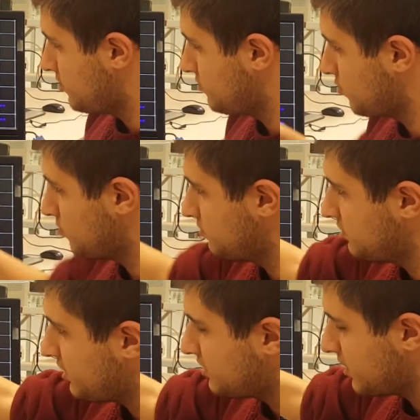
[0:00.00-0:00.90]
So the
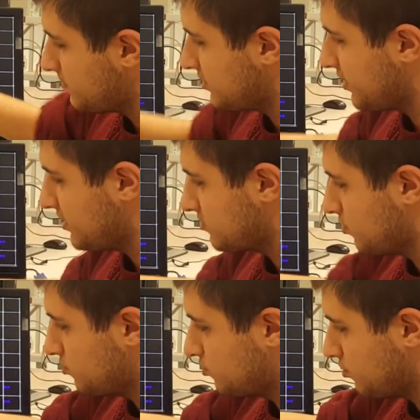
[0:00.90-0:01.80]
red capital has
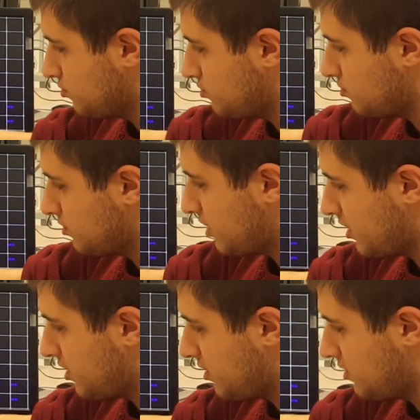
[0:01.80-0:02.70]
controls
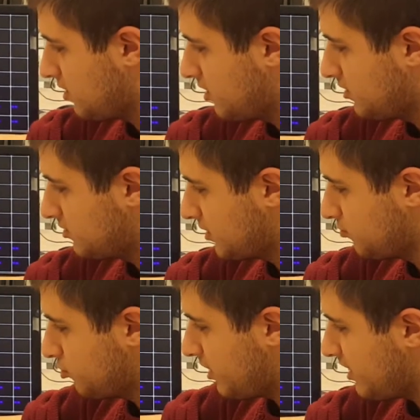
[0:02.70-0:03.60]

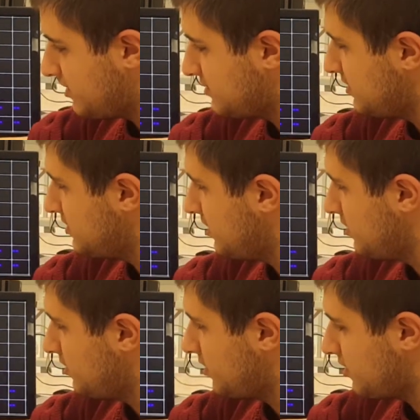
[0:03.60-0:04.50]

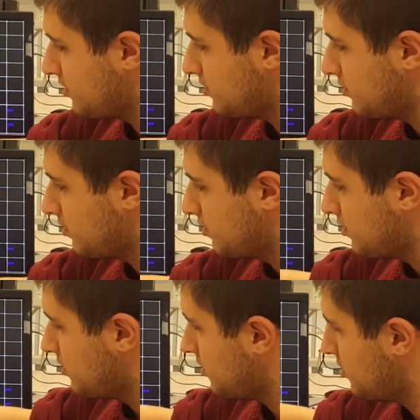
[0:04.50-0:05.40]
WACD
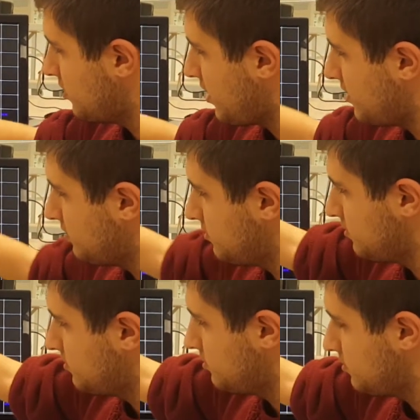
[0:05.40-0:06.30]
and
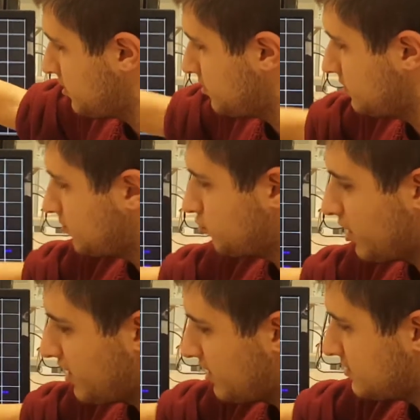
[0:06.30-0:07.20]

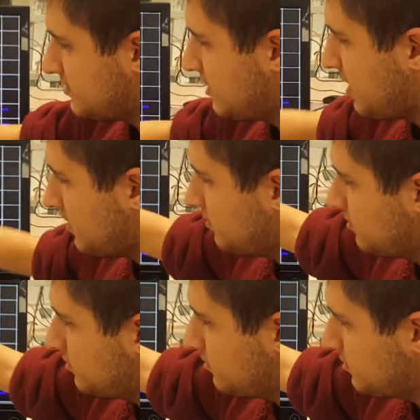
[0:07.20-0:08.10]
WASD, and
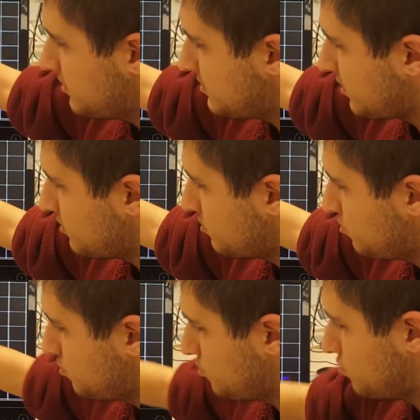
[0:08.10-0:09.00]
these are
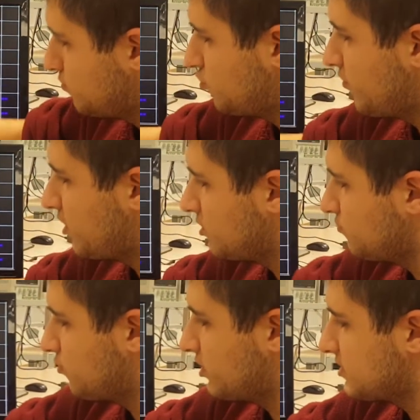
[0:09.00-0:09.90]
used to move around.
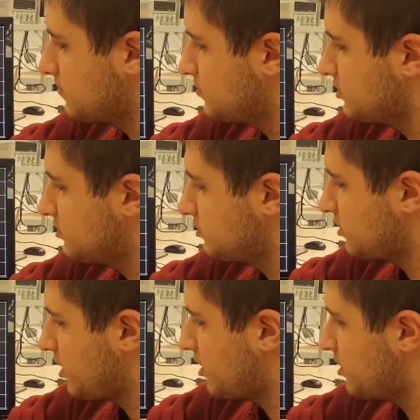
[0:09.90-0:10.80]
For example,
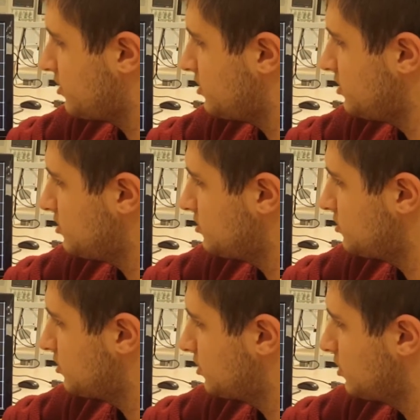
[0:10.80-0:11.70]
here
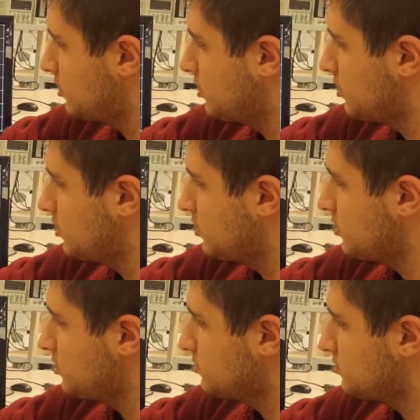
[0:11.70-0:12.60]

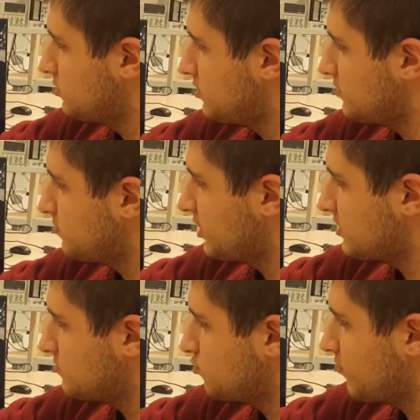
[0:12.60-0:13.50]
the red
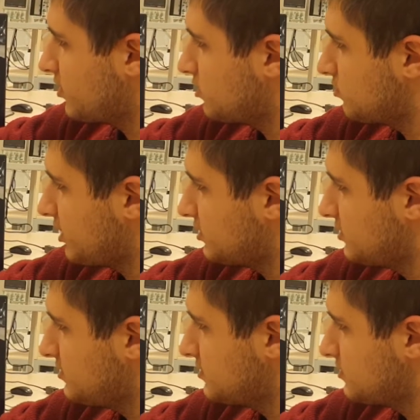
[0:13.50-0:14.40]
players move around like
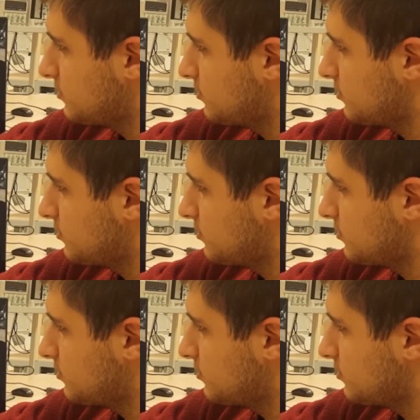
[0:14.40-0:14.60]
this,